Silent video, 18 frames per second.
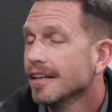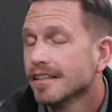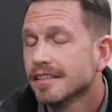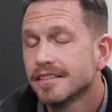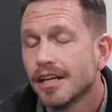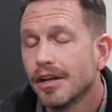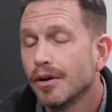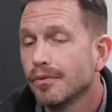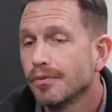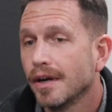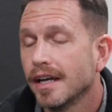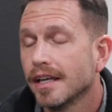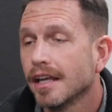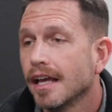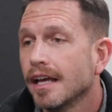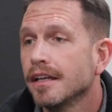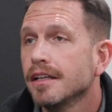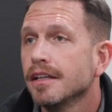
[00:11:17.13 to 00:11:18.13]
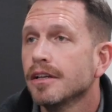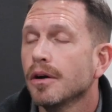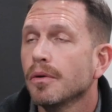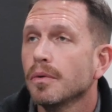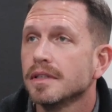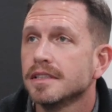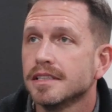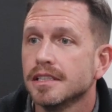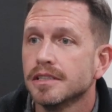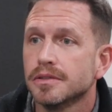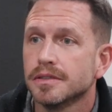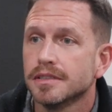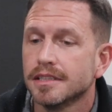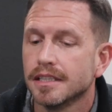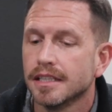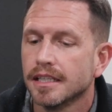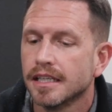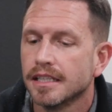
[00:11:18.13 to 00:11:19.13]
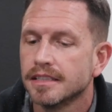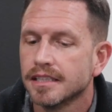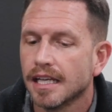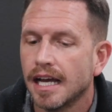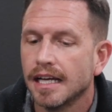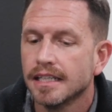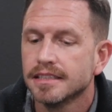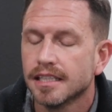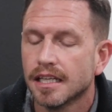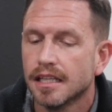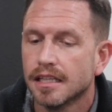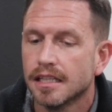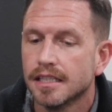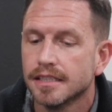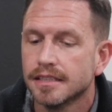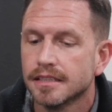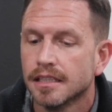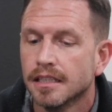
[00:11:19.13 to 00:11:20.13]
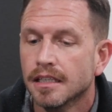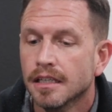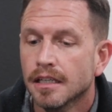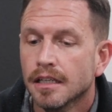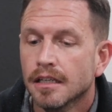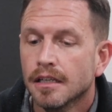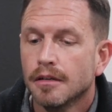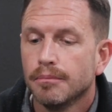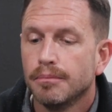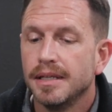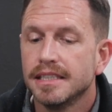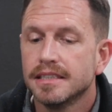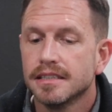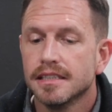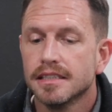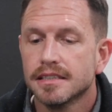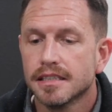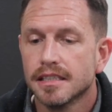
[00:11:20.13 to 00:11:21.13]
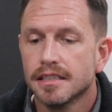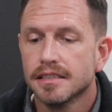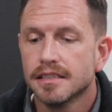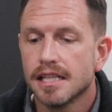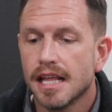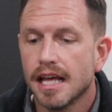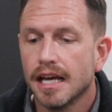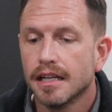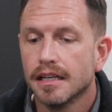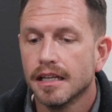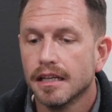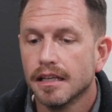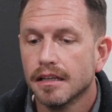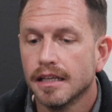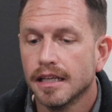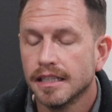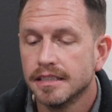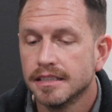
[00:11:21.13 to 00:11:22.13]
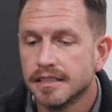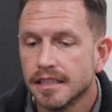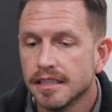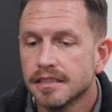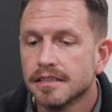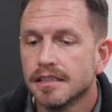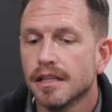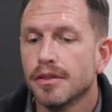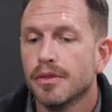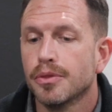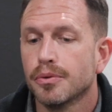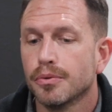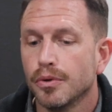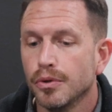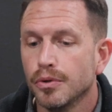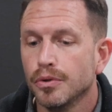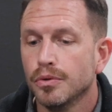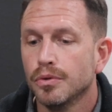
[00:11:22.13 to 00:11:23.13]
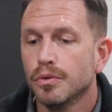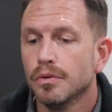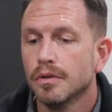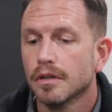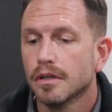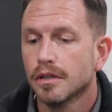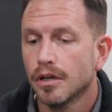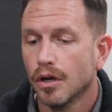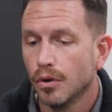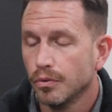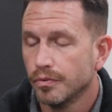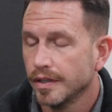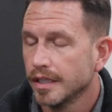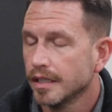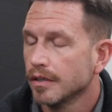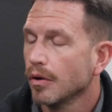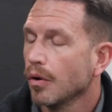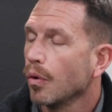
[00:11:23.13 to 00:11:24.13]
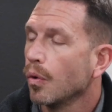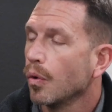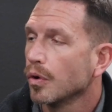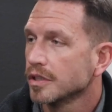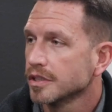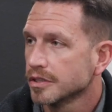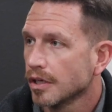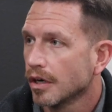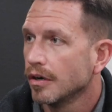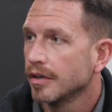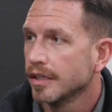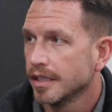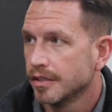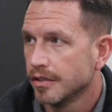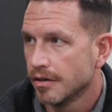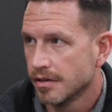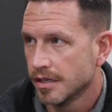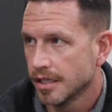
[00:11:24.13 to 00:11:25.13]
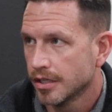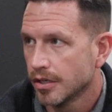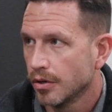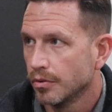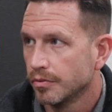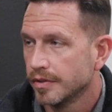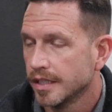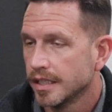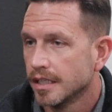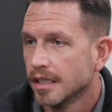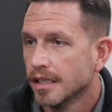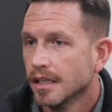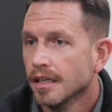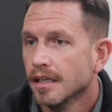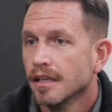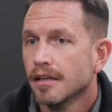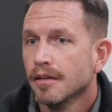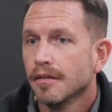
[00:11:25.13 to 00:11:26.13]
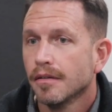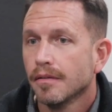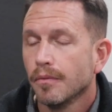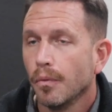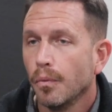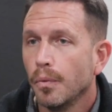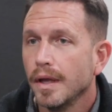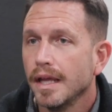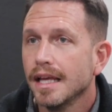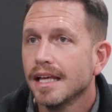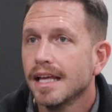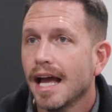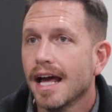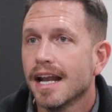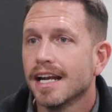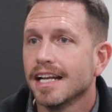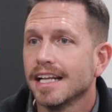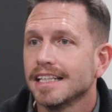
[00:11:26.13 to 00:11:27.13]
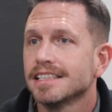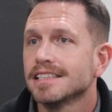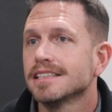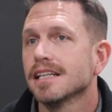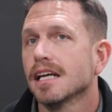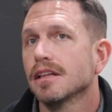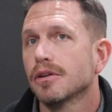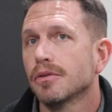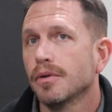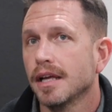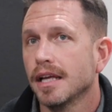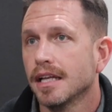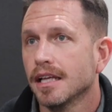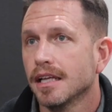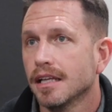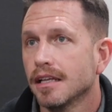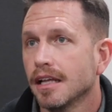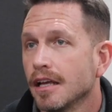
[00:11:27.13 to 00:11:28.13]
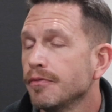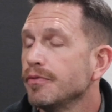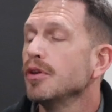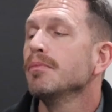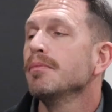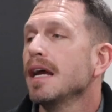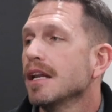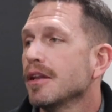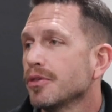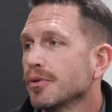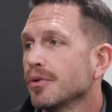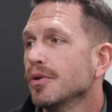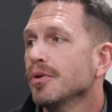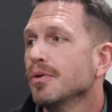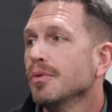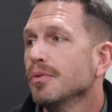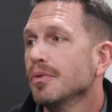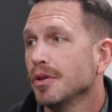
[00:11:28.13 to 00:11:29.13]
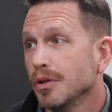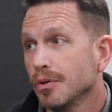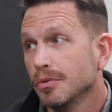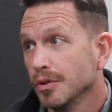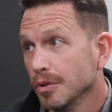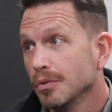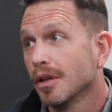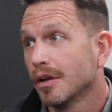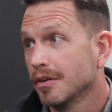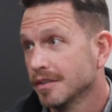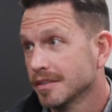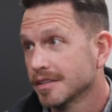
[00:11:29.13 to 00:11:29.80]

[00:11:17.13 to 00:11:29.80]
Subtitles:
It's terrifying. And you know what's interesting is I say this, businesses that existed through COVID or started during COVID, we had an accelerated, if you made it through, you learned